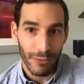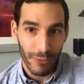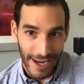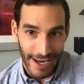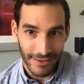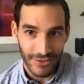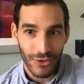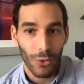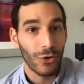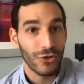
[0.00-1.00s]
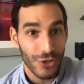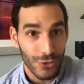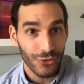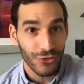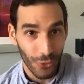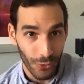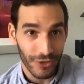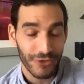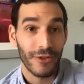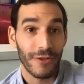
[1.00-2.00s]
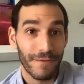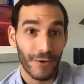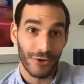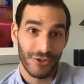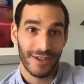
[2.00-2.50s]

brands or new stores for the first